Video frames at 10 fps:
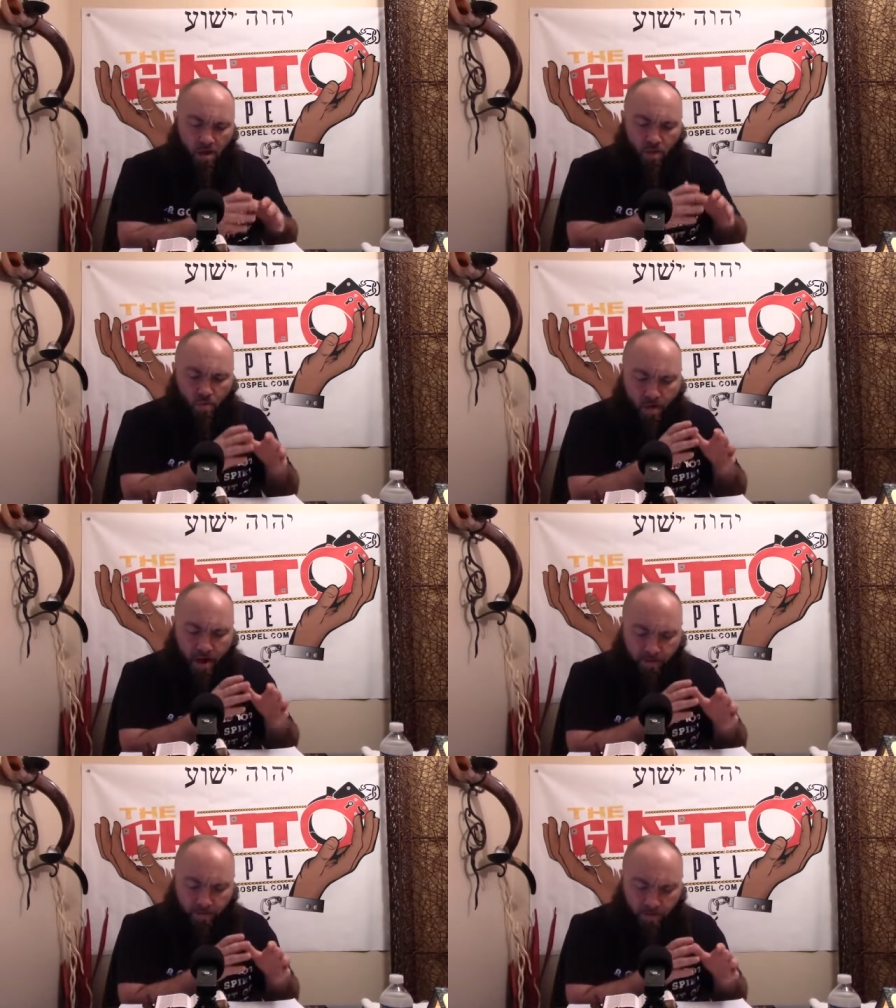You
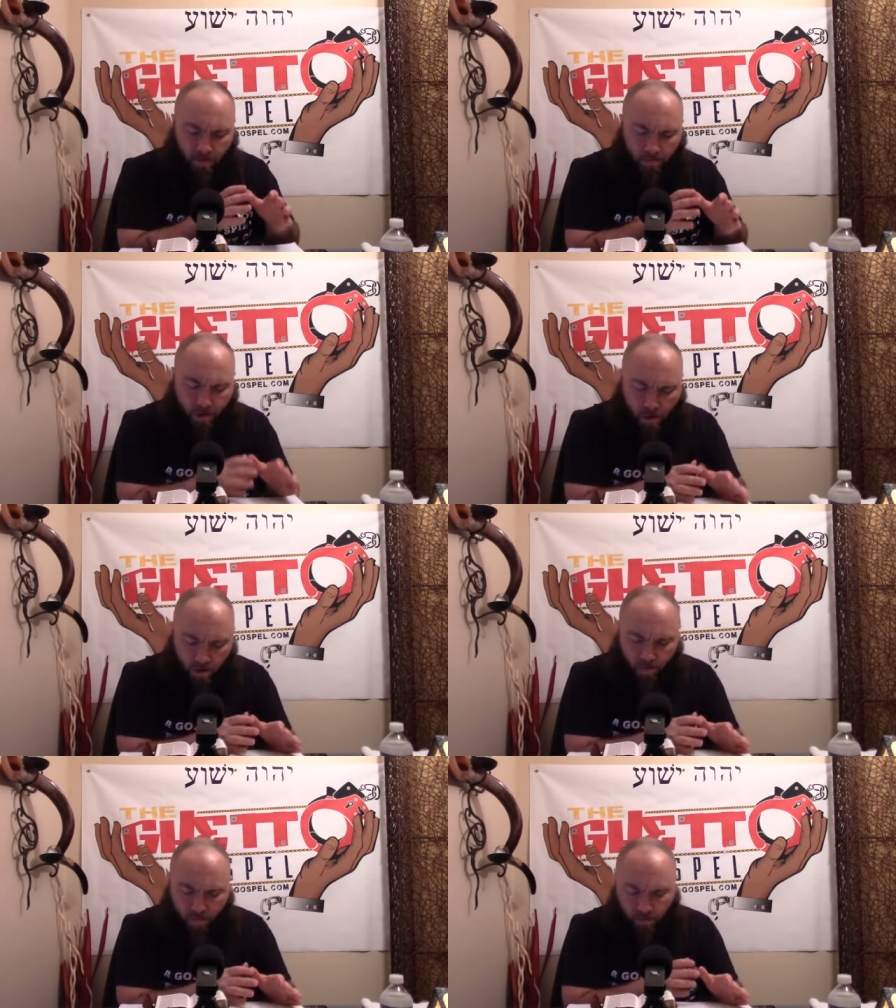have
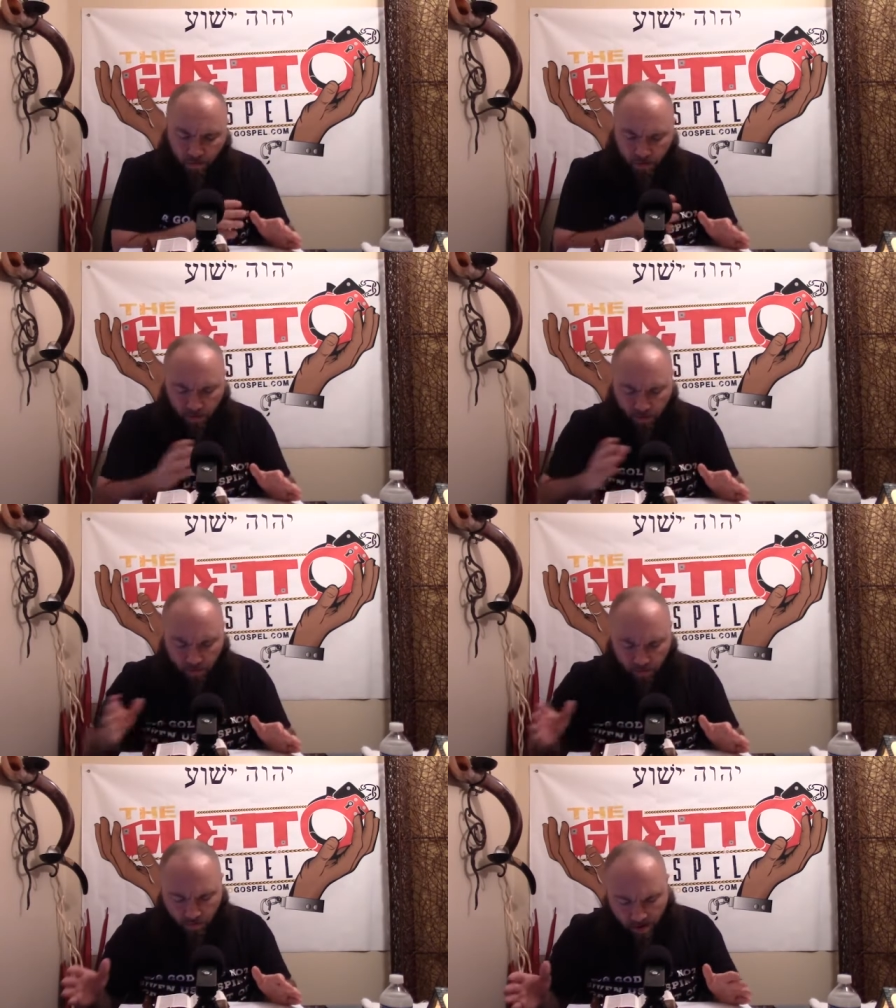Pergamos,
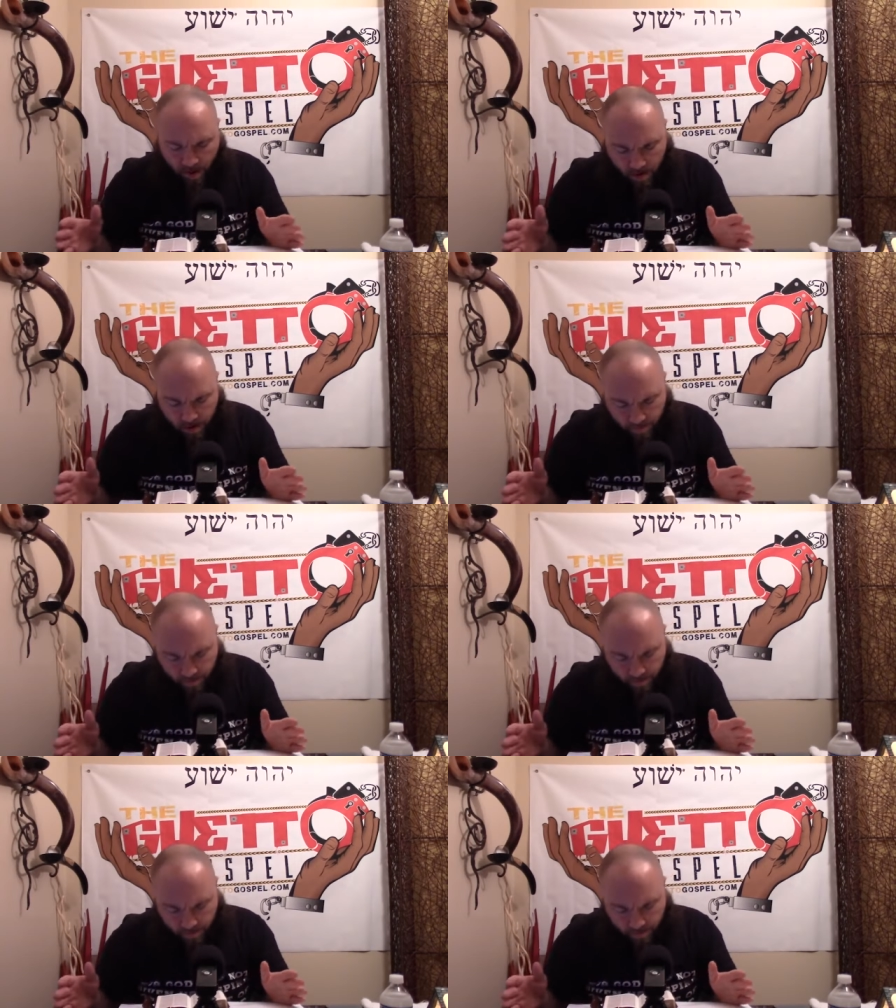right?